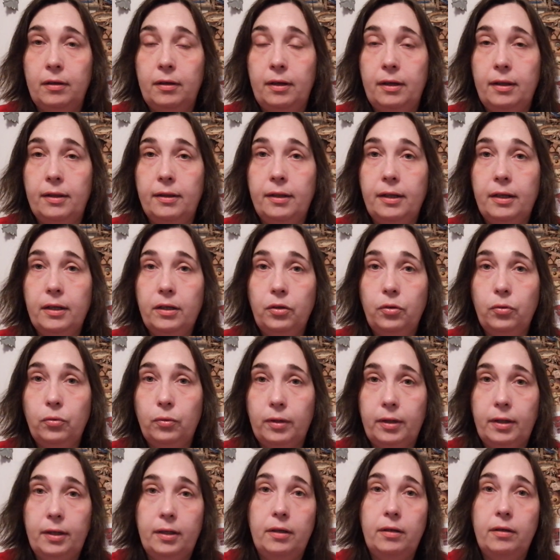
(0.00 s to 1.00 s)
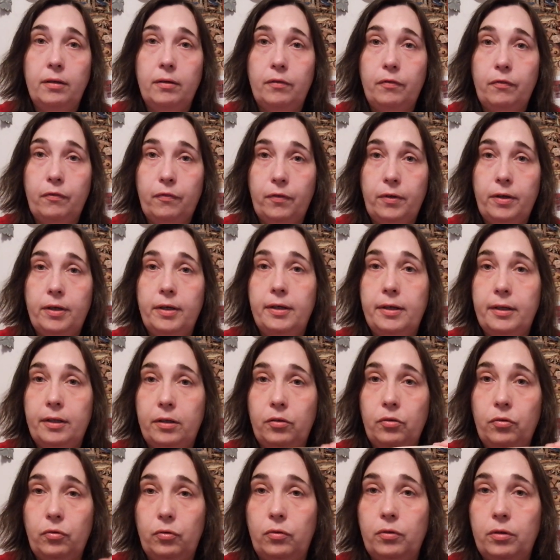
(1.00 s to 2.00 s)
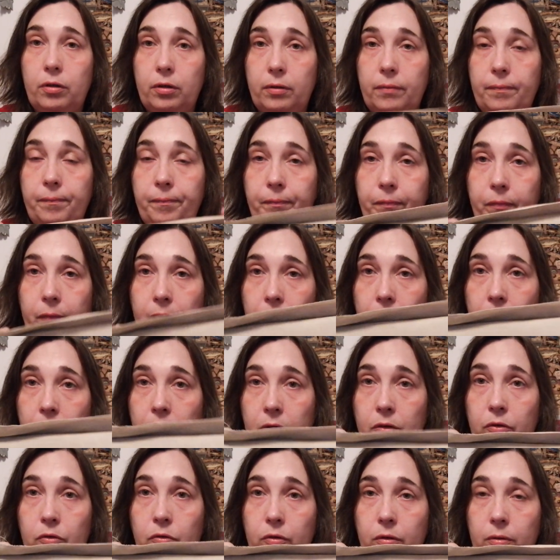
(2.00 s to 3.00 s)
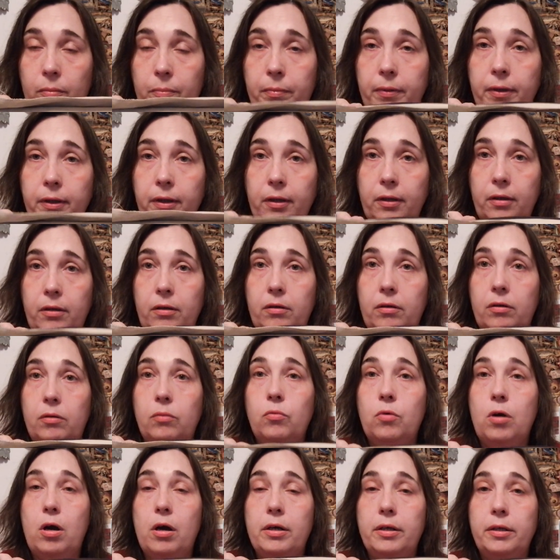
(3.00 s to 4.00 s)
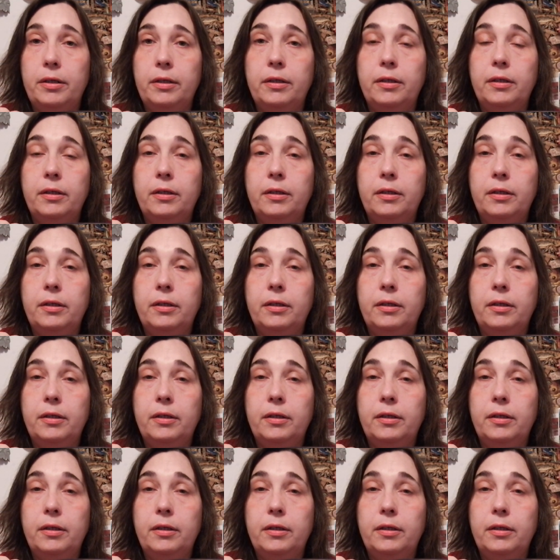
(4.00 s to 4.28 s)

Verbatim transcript: and then you can fit it into the to the big rod